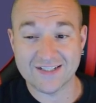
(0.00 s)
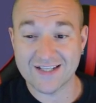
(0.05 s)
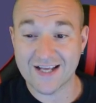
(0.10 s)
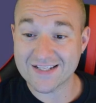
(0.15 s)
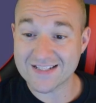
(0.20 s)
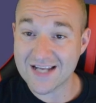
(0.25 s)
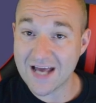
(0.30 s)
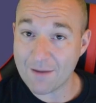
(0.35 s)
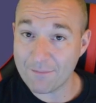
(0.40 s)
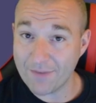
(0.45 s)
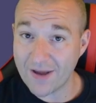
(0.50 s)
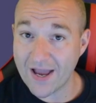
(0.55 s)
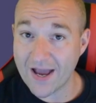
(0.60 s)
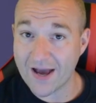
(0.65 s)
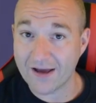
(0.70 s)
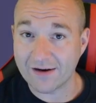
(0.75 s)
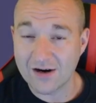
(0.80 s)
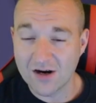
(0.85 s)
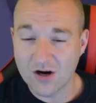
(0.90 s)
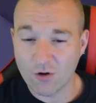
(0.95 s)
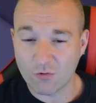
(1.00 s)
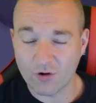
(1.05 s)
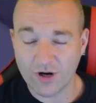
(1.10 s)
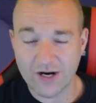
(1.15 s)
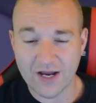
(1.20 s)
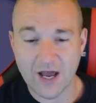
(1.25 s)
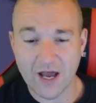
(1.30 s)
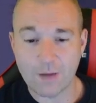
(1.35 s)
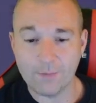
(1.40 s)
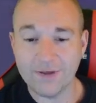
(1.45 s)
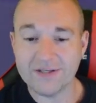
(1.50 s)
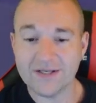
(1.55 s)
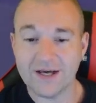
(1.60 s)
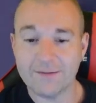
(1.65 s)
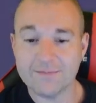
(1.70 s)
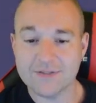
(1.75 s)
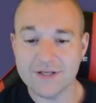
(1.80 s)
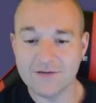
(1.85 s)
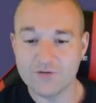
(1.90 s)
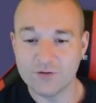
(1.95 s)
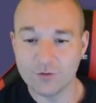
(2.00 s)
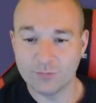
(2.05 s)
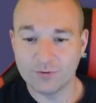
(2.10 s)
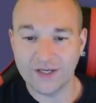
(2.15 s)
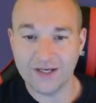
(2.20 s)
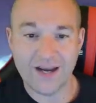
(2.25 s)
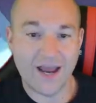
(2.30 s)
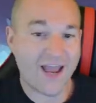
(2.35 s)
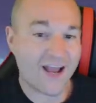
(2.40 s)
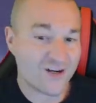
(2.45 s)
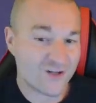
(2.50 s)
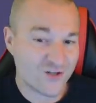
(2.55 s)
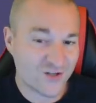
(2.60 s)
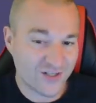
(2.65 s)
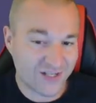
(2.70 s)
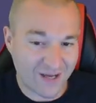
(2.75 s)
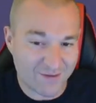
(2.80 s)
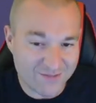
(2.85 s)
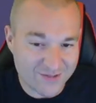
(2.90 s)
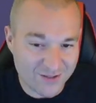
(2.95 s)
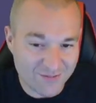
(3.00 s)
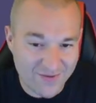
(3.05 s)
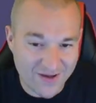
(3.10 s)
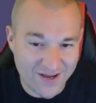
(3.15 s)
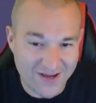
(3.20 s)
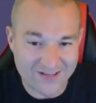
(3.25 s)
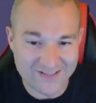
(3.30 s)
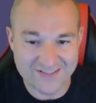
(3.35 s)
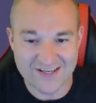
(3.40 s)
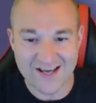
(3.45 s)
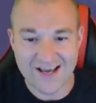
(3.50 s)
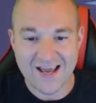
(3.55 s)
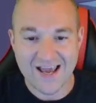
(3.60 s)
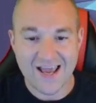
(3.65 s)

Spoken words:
That's not bad, right? How many times have you played hatching games in the past,